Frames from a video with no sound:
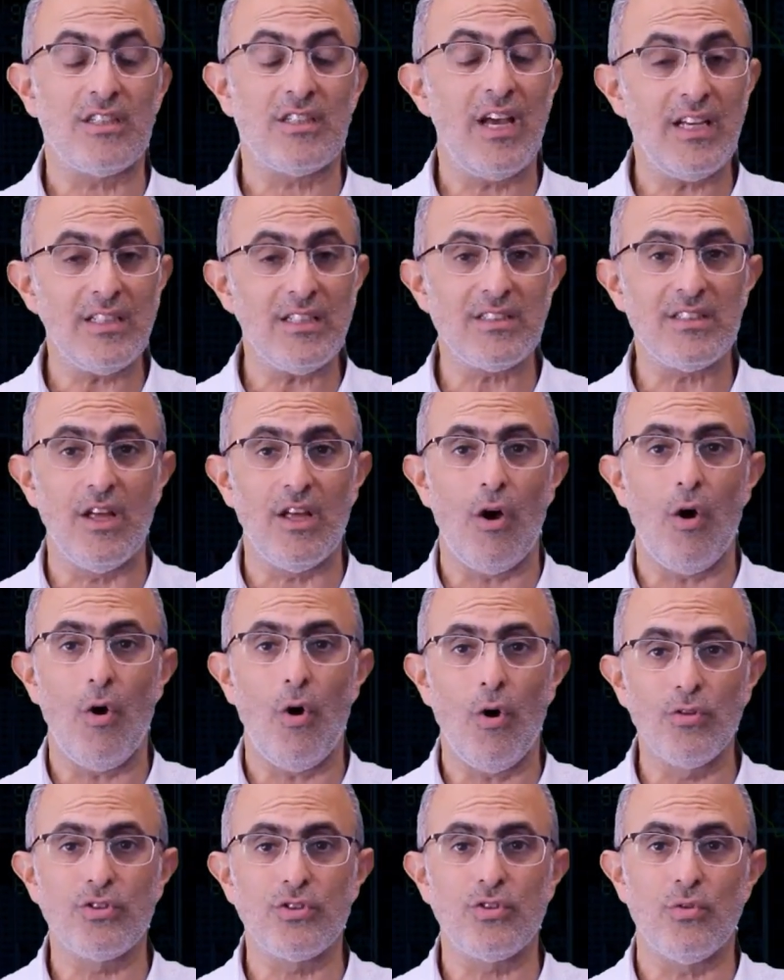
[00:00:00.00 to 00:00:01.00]
Tesla
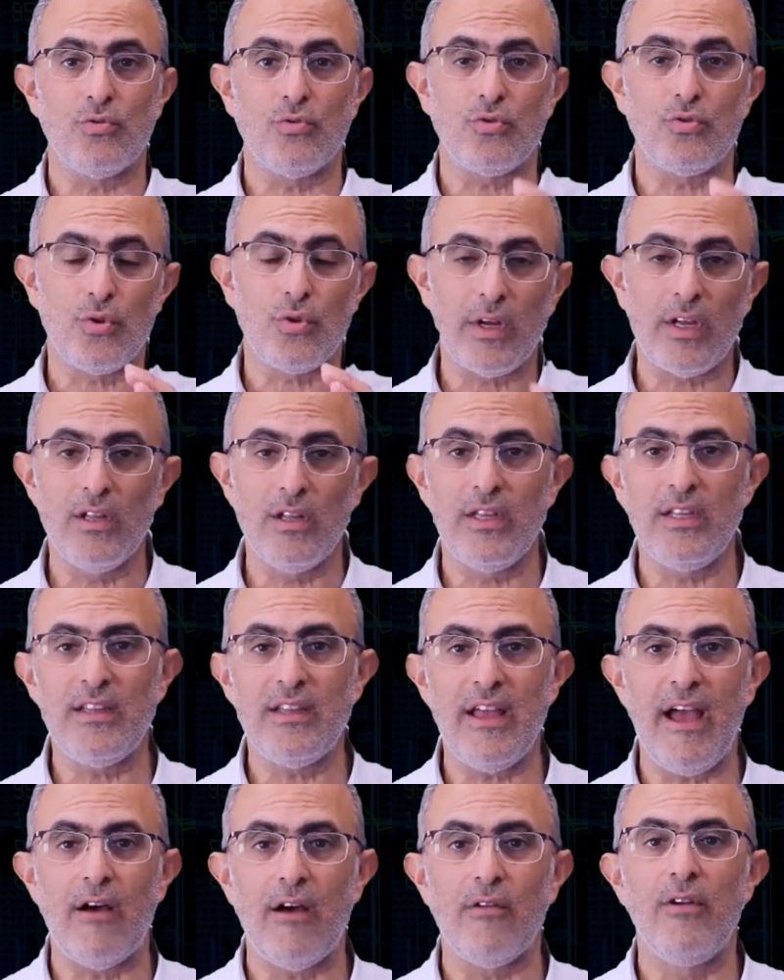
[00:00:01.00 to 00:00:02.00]
also trickling
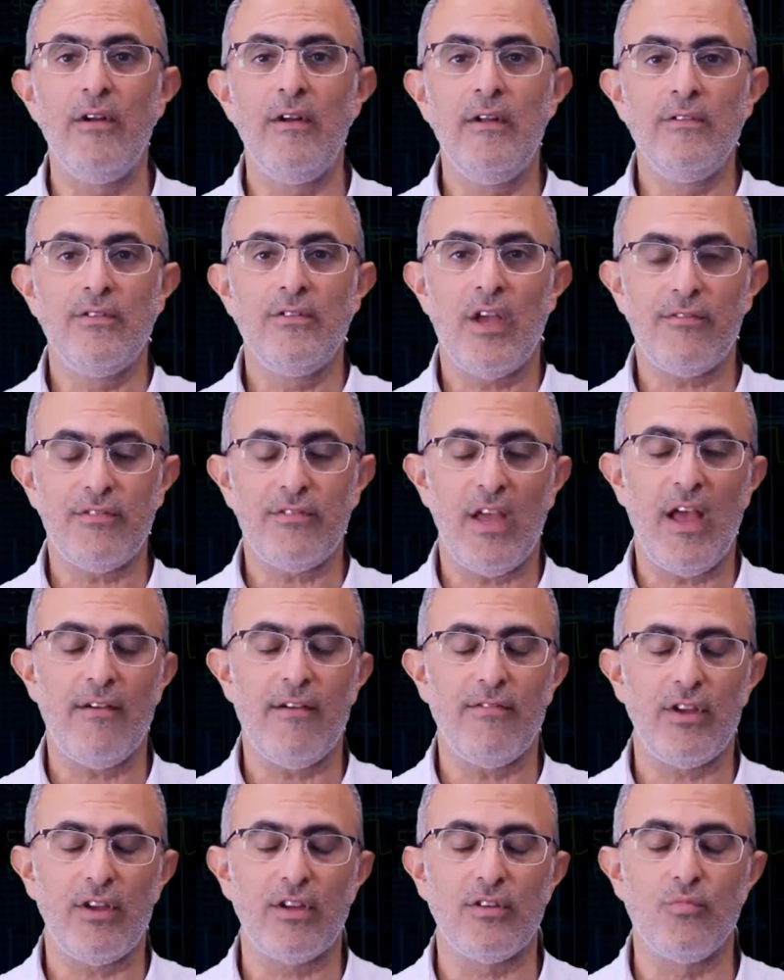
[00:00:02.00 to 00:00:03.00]
down after
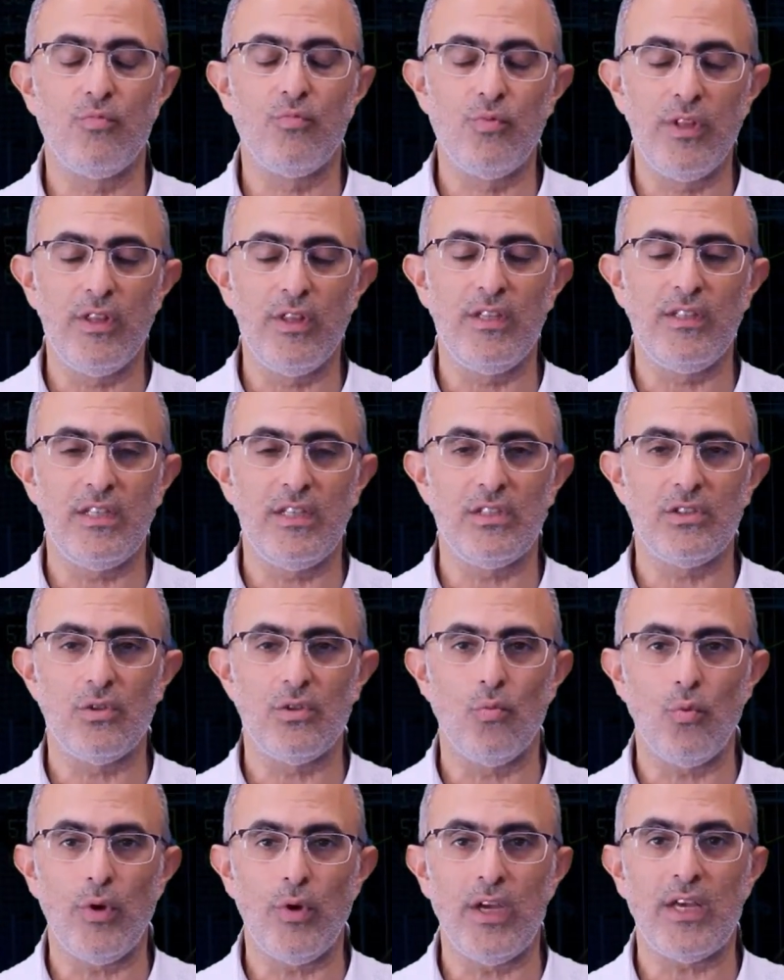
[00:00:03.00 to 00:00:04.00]
having a really
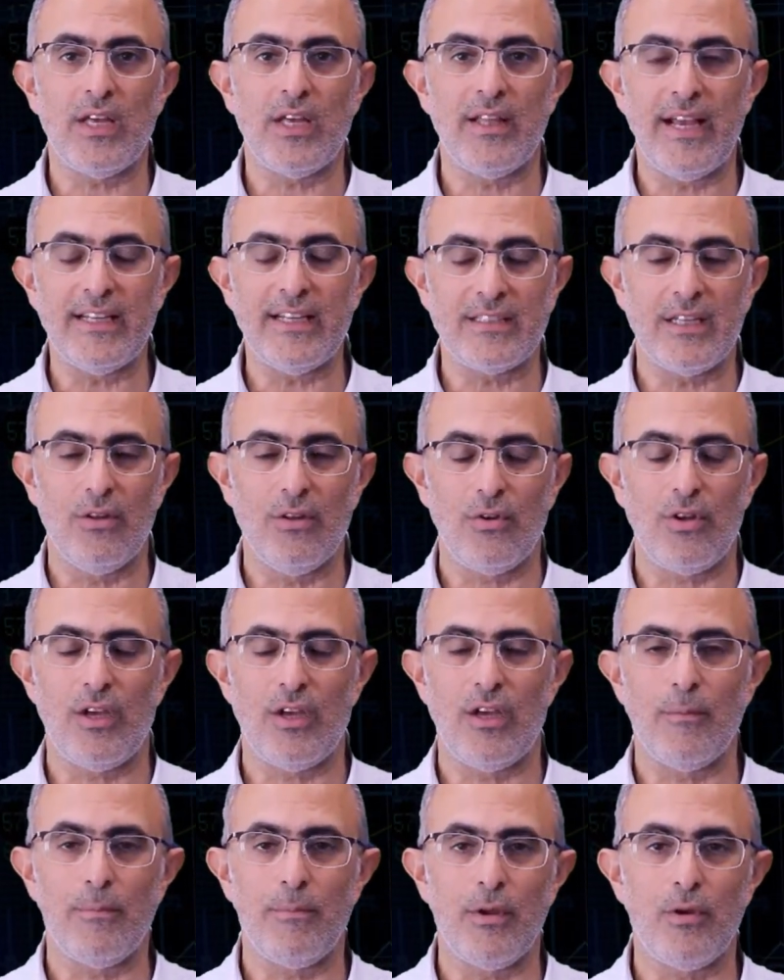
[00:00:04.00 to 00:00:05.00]
decent week. And lastly,
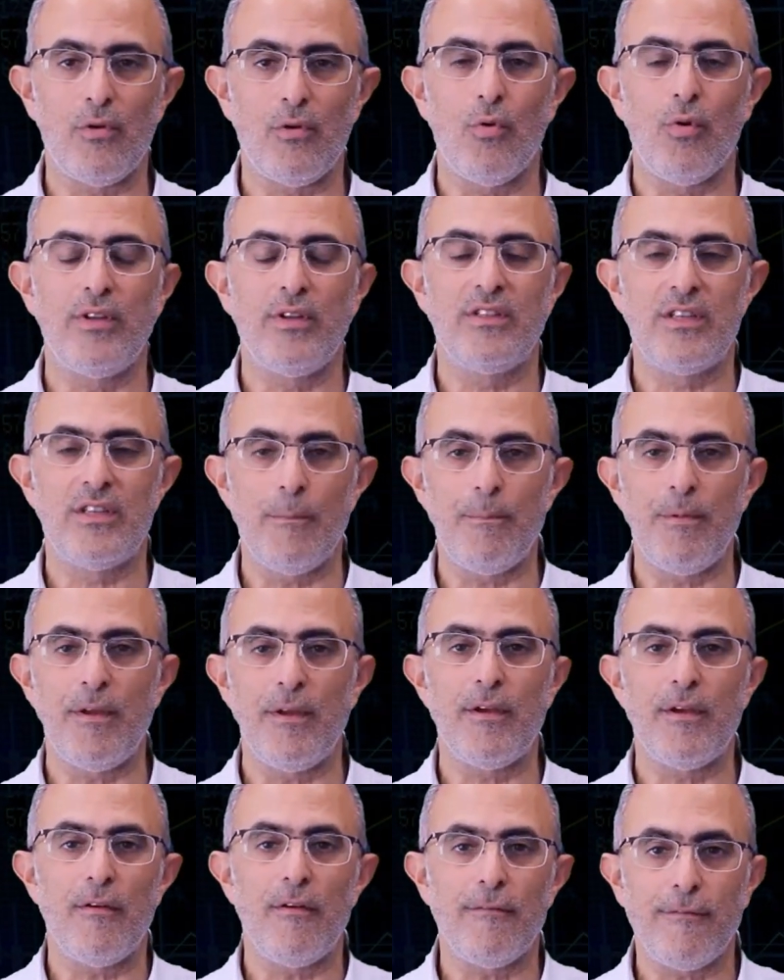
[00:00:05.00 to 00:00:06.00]
looking at Bitcoin
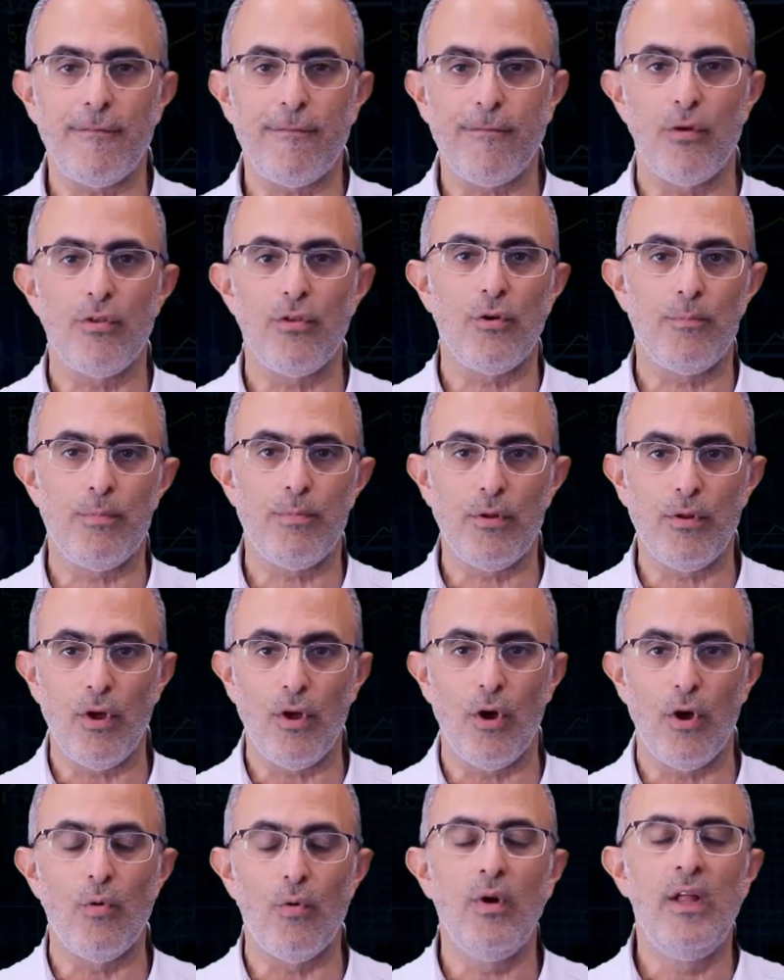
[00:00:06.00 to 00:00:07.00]
dipping further
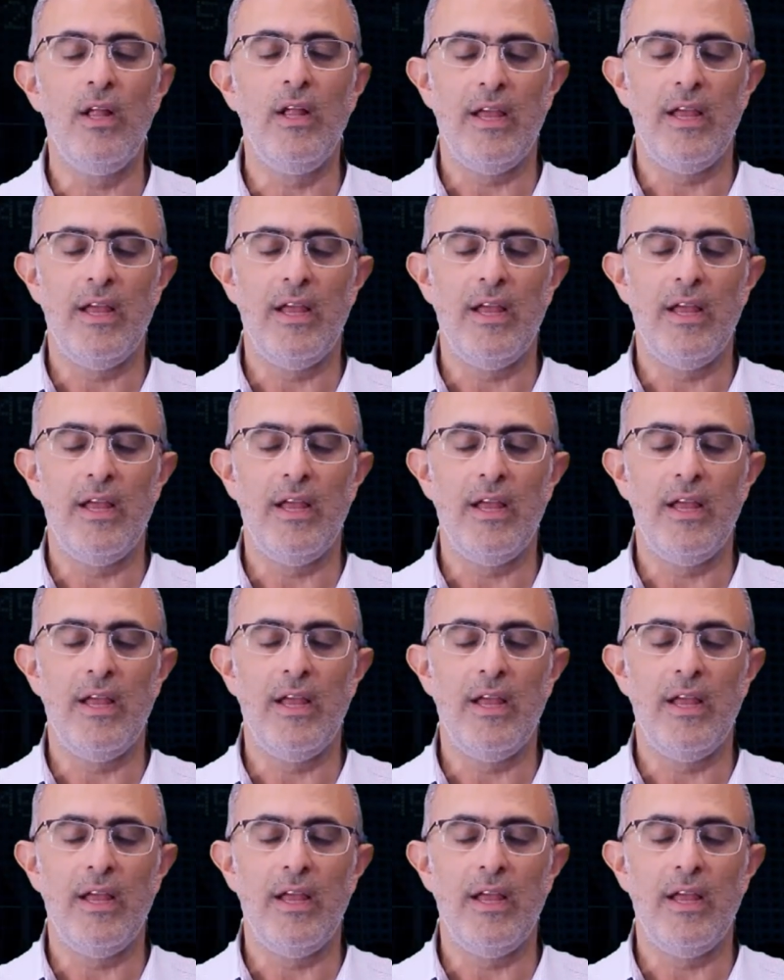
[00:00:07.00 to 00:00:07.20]
below